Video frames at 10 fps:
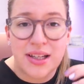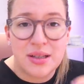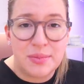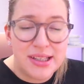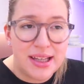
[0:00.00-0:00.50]
and
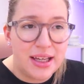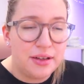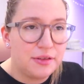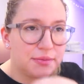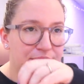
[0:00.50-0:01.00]
to be
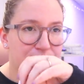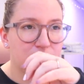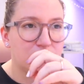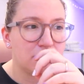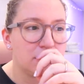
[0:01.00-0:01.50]
safe.
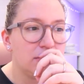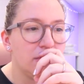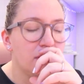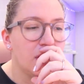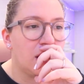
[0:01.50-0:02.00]

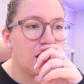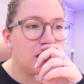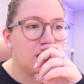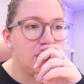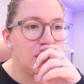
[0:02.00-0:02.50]

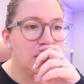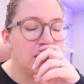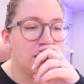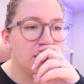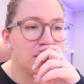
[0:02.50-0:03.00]
Um,
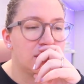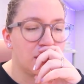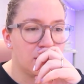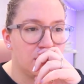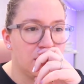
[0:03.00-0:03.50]

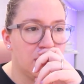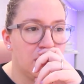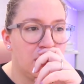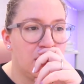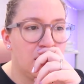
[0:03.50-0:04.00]
so
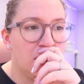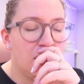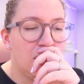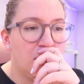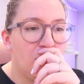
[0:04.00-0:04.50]

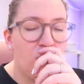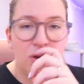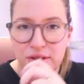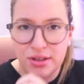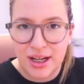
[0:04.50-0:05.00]

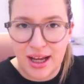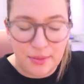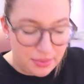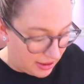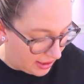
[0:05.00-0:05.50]
what's going to
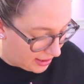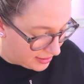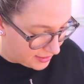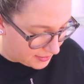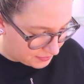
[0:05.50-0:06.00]
happen
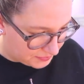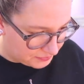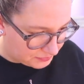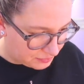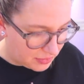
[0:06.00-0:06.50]
is
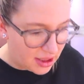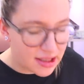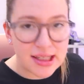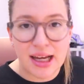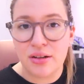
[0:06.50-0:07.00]

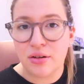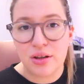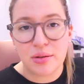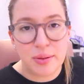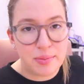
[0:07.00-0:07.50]
because I know
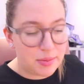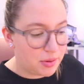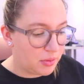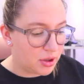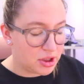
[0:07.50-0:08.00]
there'll be
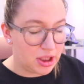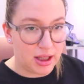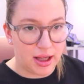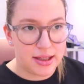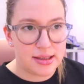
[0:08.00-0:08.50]
people watching
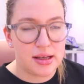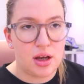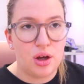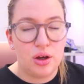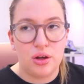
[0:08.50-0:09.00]
this
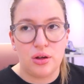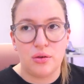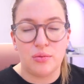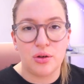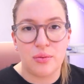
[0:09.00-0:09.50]

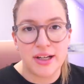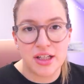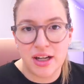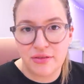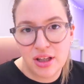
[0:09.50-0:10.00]
who will
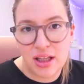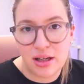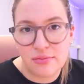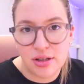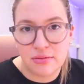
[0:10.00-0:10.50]
question everything
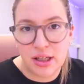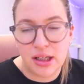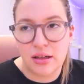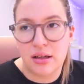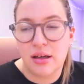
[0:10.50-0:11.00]
that I'm
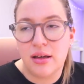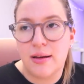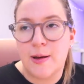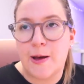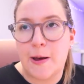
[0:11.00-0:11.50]
doing
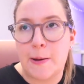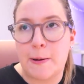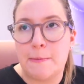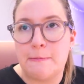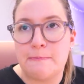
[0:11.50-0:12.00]

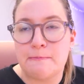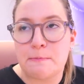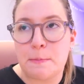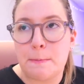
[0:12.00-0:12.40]
um,